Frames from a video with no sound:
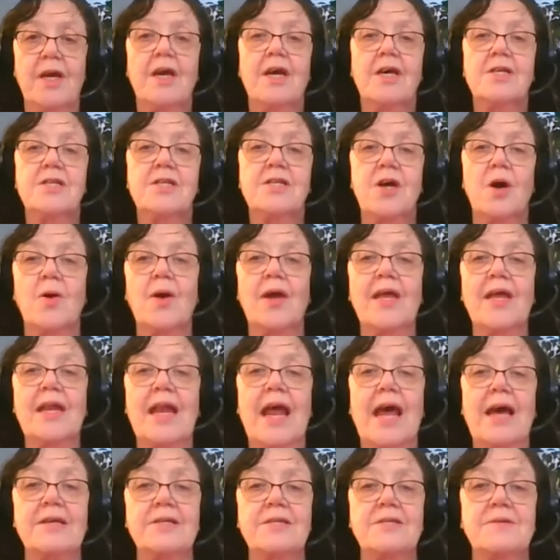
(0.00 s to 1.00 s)
So
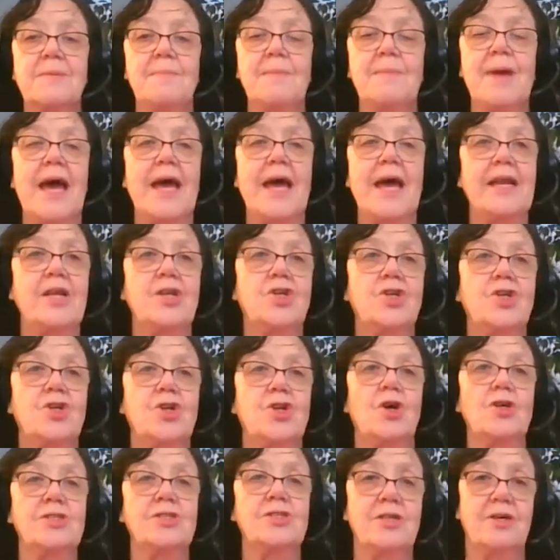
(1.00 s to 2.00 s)
it has to manage
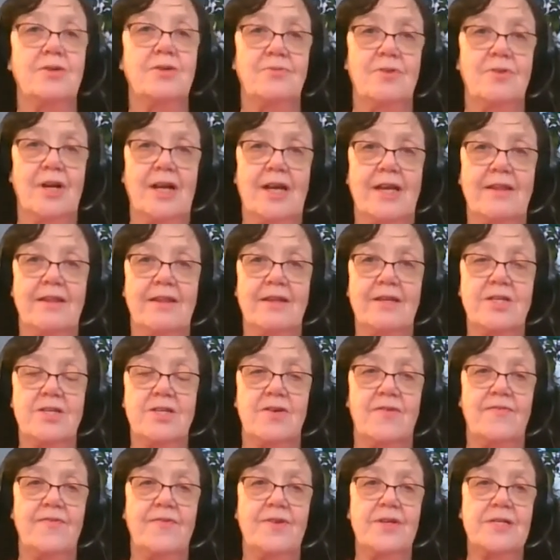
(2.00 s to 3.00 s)
not only the
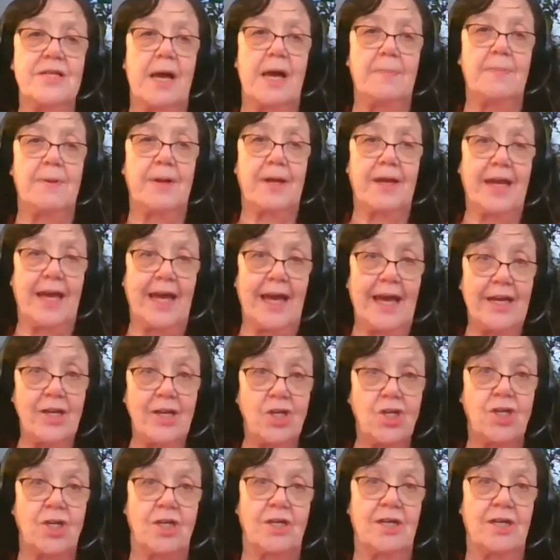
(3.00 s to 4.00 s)
service
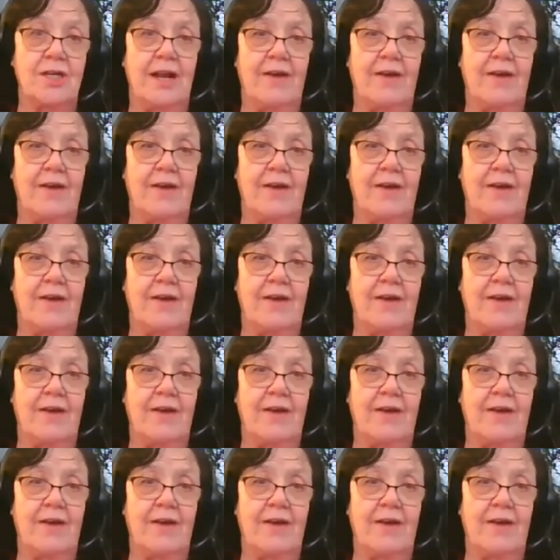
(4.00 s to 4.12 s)
application